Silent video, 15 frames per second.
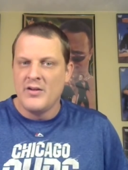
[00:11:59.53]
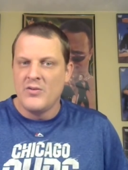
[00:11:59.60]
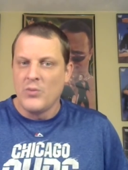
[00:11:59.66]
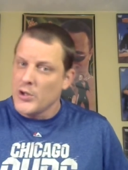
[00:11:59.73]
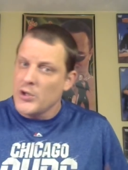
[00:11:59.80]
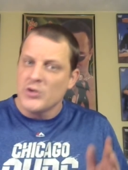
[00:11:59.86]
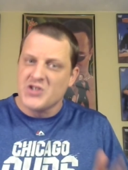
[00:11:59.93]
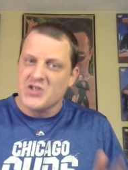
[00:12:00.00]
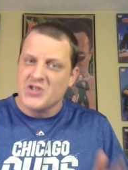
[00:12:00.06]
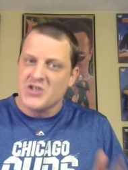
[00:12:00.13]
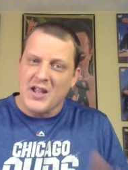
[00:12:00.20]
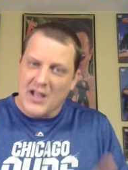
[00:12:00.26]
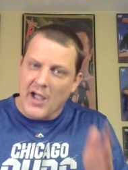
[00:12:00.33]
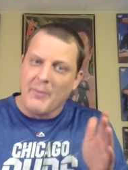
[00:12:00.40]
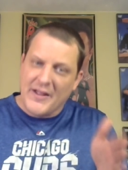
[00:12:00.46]
When you're
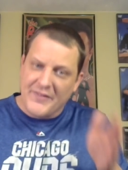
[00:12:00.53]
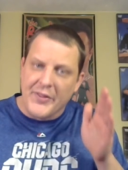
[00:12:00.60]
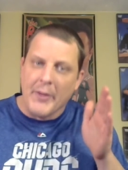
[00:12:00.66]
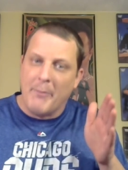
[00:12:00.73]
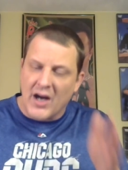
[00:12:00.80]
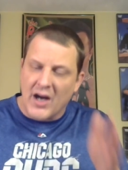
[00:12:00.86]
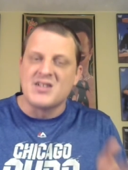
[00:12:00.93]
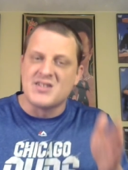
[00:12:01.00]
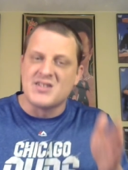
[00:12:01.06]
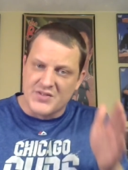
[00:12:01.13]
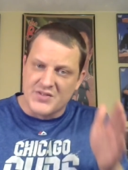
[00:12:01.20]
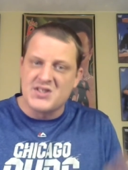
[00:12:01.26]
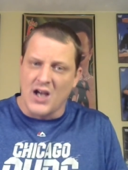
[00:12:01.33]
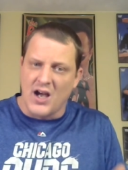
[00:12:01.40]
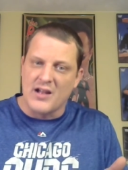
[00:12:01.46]
talking about the Bucks of
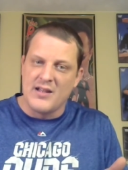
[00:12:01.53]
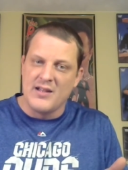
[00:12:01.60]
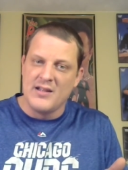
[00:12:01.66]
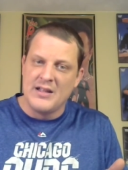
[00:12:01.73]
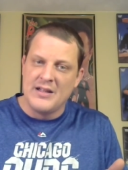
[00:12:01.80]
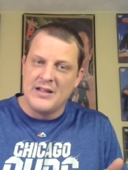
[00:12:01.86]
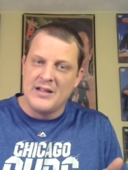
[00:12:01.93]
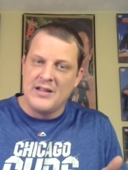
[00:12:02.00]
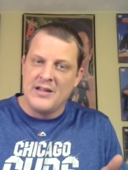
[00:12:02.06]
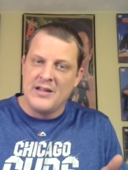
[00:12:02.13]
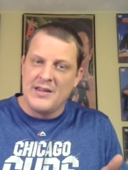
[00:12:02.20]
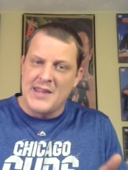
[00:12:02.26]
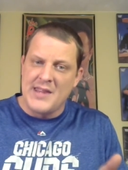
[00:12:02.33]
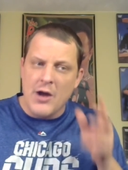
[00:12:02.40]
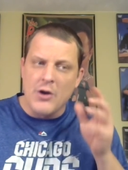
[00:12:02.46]
Suck,
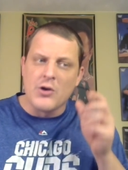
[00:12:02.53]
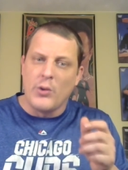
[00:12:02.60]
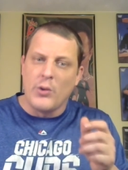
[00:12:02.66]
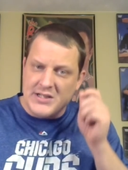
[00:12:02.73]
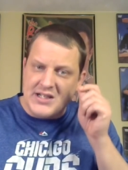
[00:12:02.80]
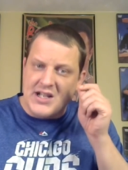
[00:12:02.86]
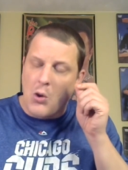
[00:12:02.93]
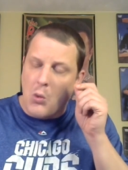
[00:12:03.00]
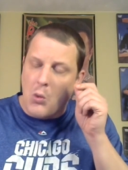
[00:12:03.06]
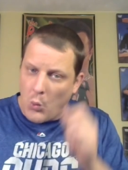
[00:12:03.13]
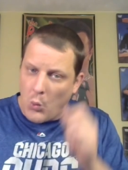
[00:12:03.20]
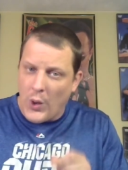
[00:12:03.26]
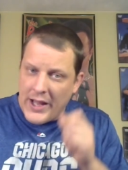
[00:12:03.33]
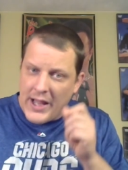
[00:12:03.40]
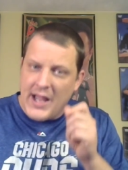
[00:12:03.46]
they're going to get
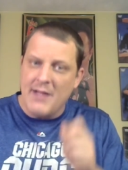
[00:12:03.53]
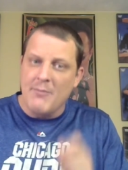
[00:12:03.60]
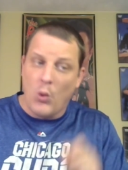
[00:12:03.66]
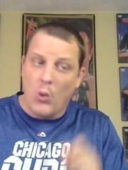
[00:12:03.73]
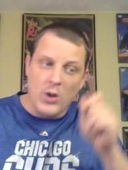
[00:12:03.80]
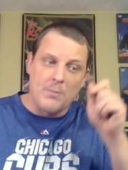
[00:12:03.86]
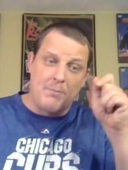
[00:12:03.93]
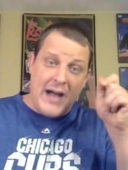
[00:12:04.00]
way more